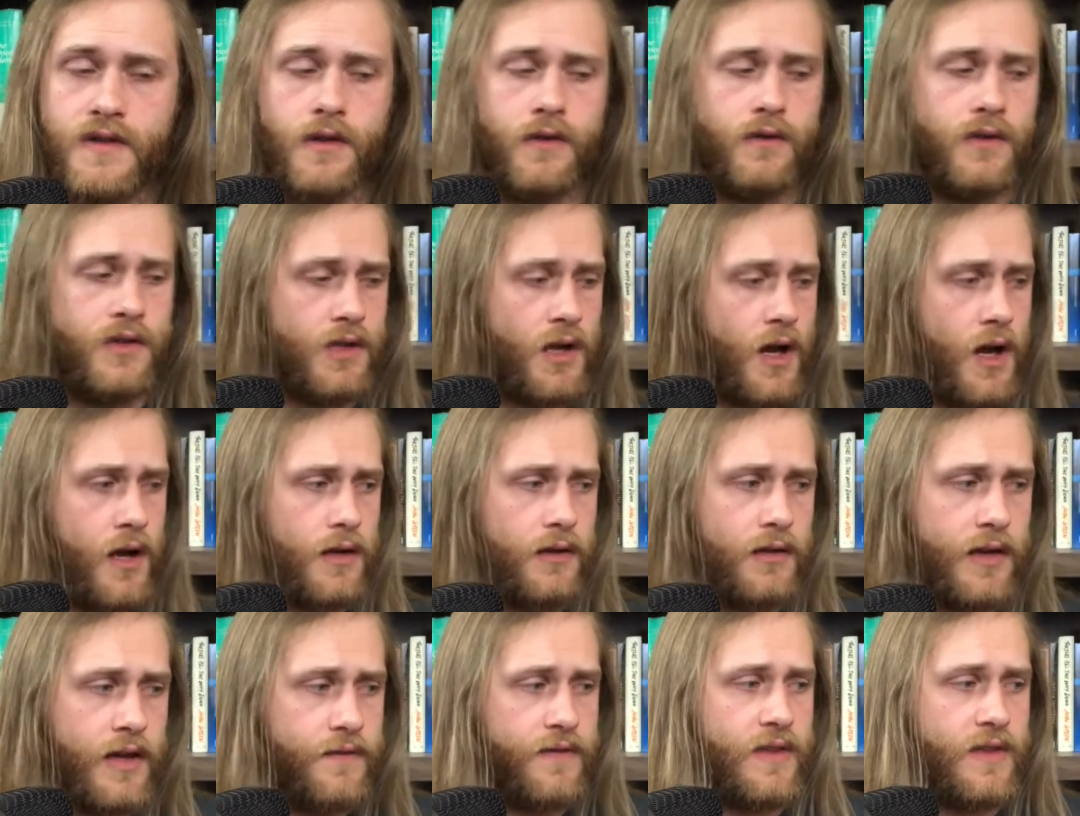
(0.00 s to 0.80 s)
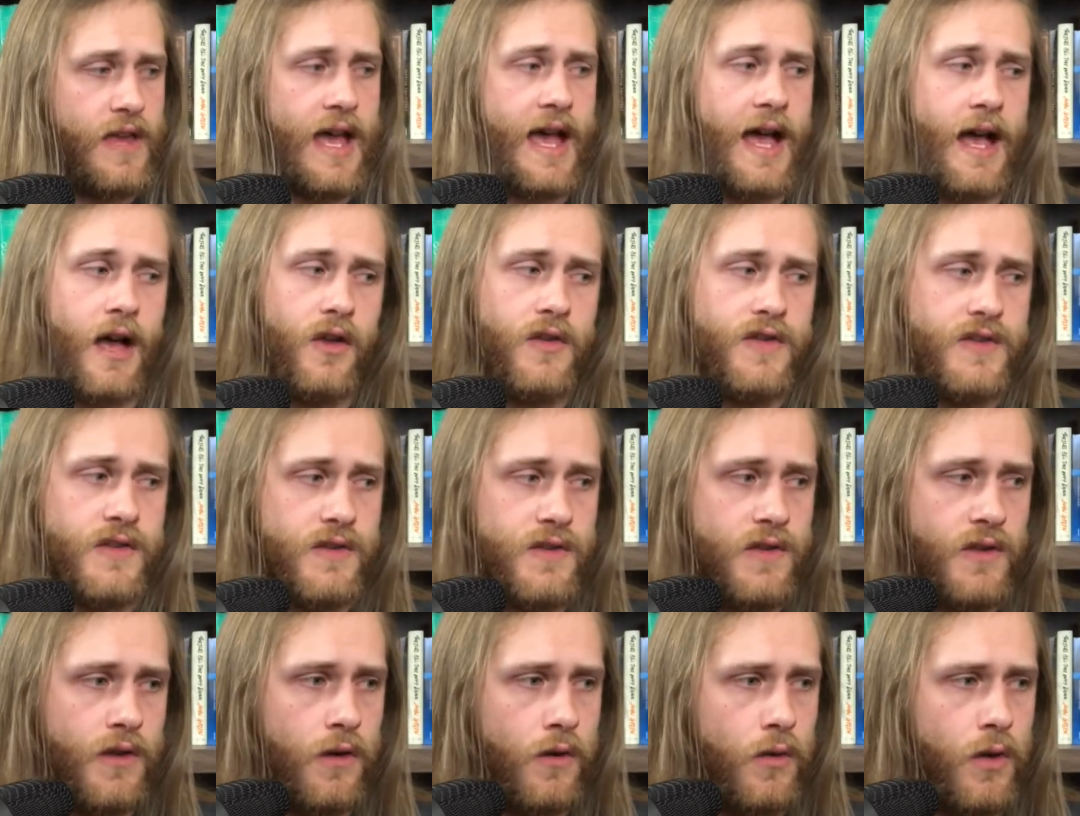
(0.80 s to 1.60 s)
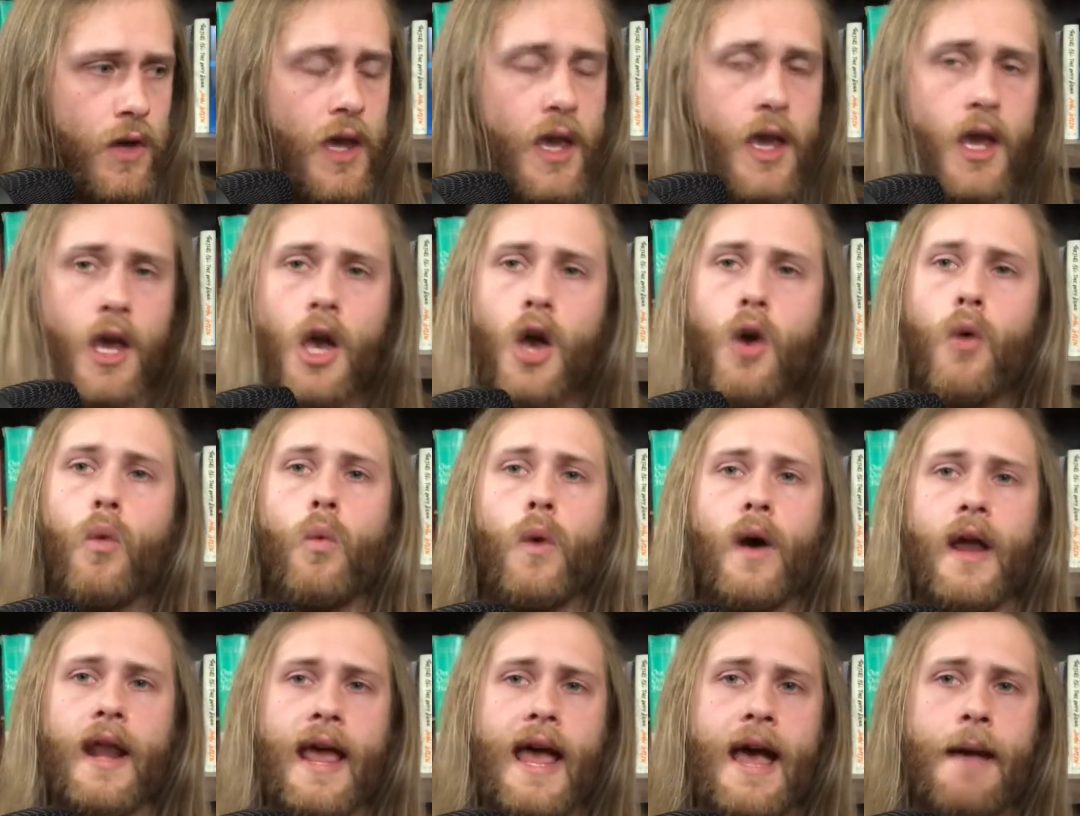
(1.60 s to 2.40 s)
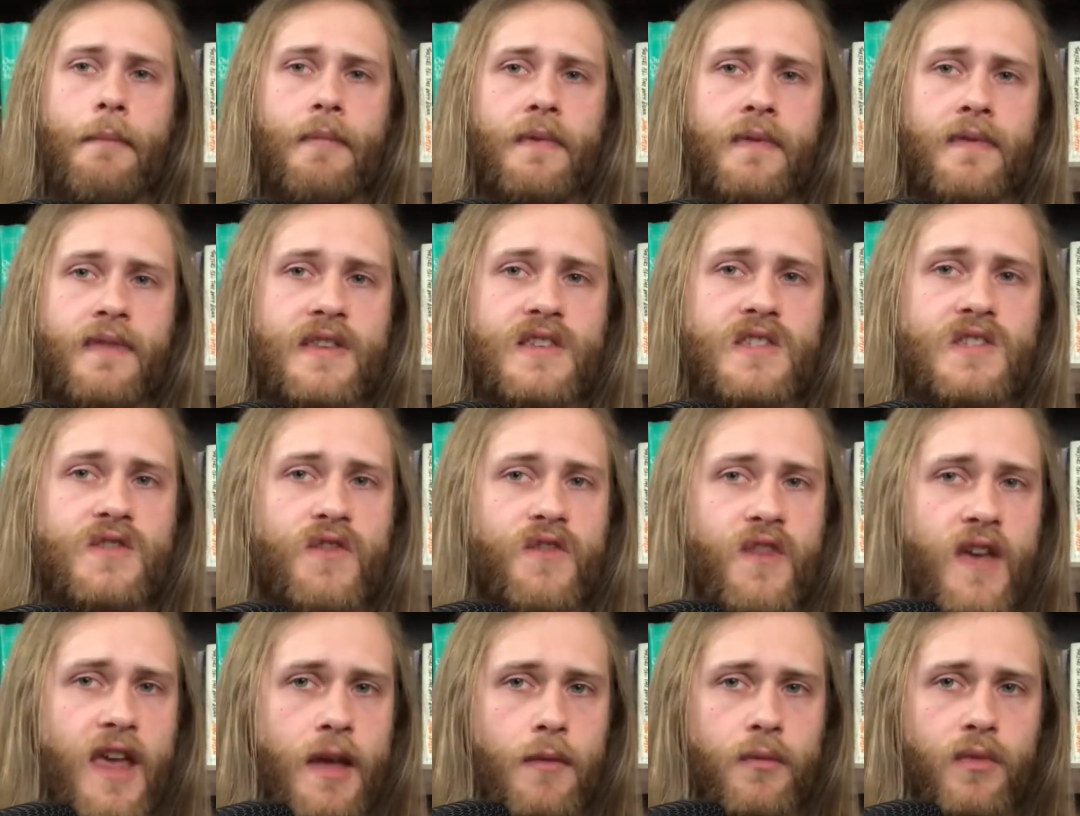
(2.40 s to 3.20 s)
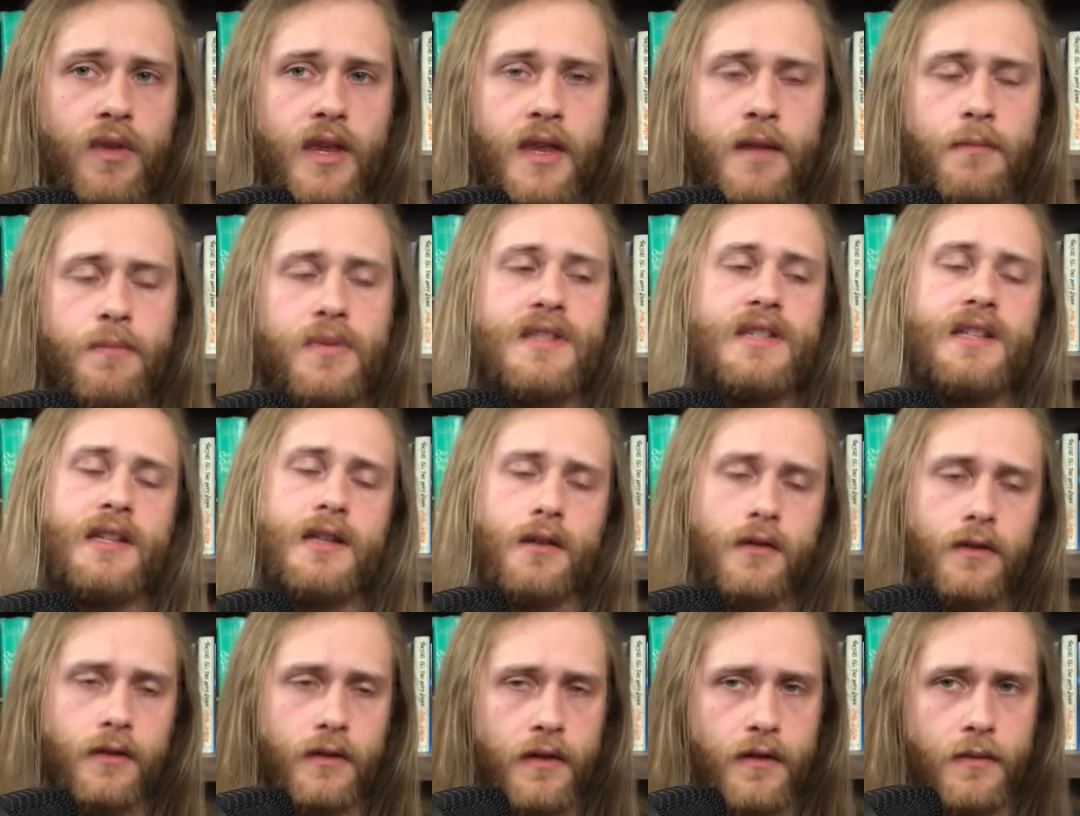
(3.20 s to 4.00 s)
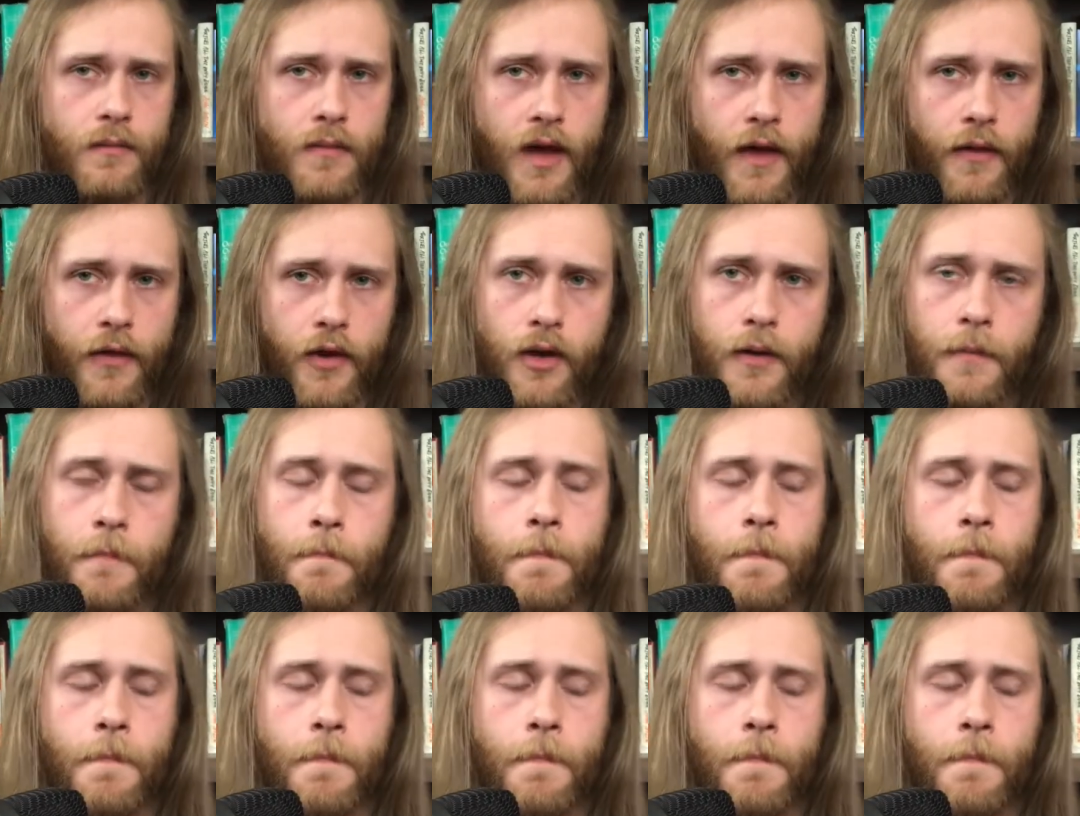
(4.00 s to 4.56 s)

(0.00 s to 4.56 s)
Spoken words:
So the daughter left the house. And so what happened? This family, particularly the mother,